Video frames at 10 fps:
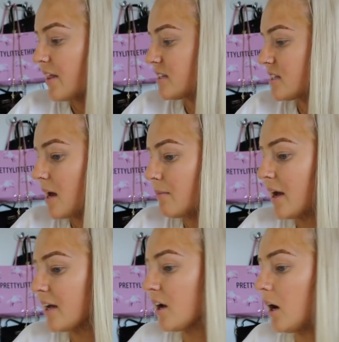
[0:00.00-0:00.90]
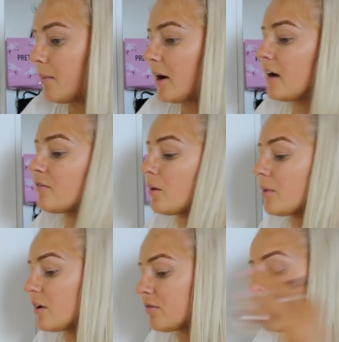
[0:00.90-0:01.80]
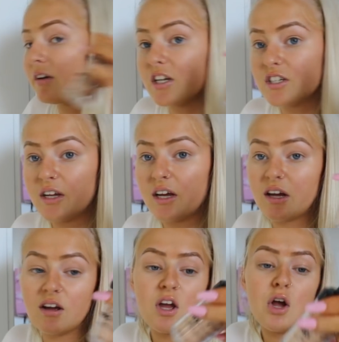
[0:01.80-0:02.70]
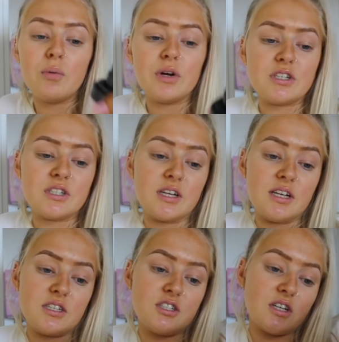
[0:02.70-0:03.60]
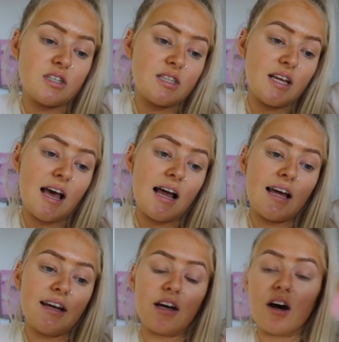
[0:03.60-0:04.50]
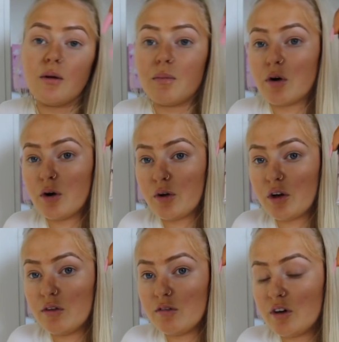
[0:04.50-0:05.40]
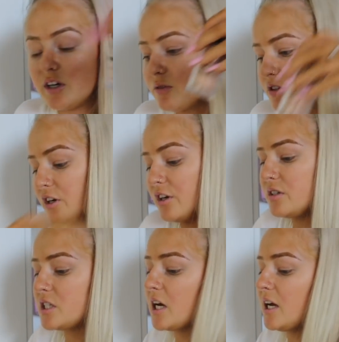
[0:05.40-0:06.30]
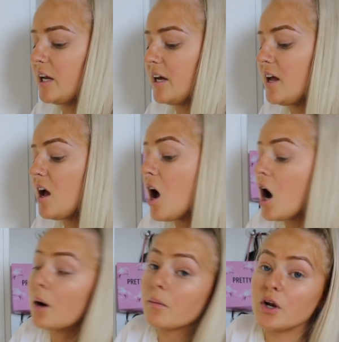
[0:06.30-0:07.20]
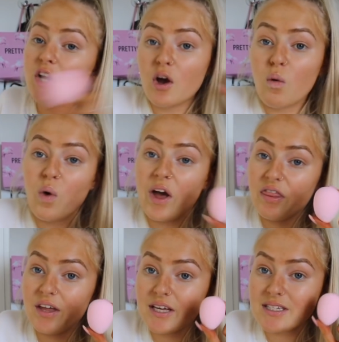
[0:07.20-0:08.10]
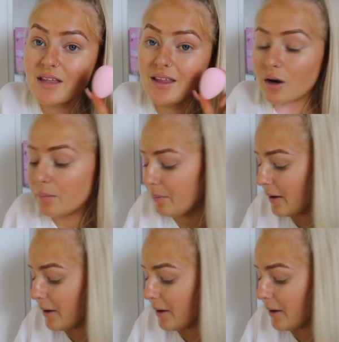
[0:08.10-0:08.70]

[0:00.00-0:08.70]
yeah, this is our makeup. I have got my own foundation here, which is just the LA Girl Pro Coverage, which I use daily. I'm going to go wet this and then I'll be